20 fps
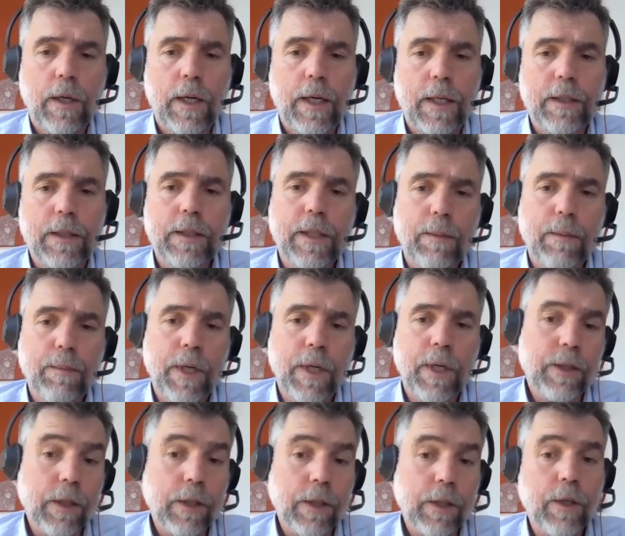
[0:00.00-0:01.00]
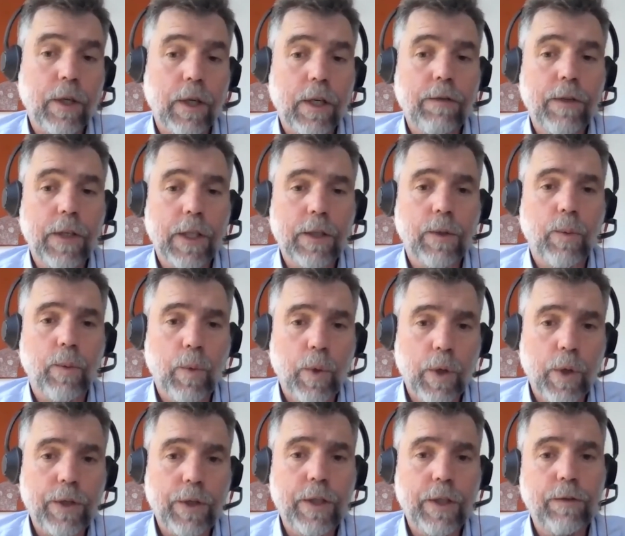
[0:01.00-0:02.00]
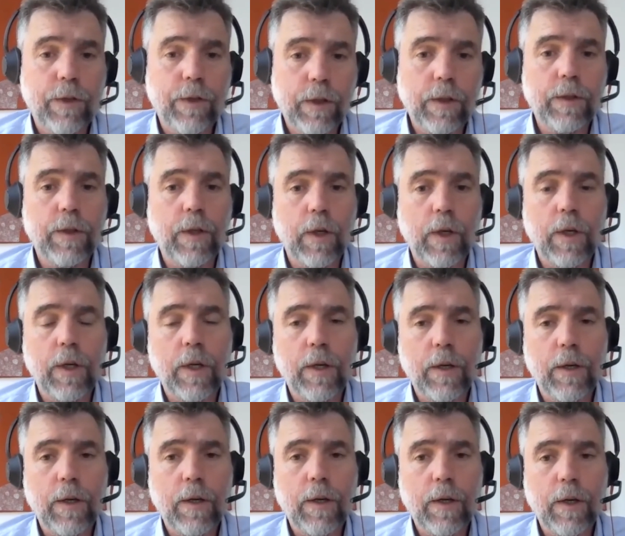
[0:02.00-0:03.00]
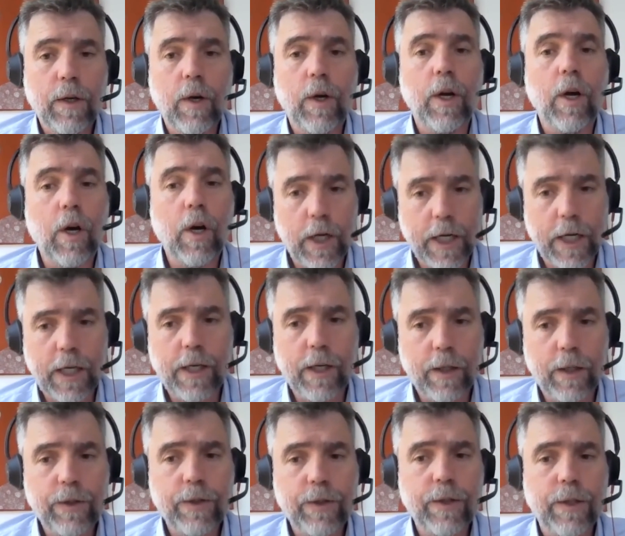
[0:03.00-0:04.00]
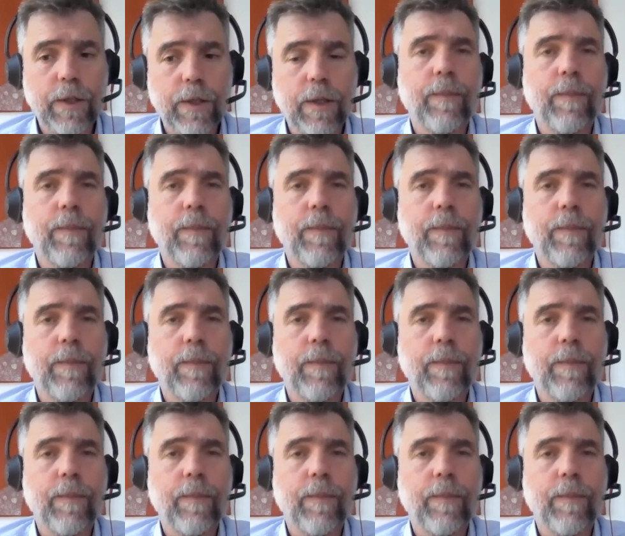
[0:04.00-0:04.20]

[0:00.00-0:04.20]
As I said, most of the side effects are worse if you're on a higher dose.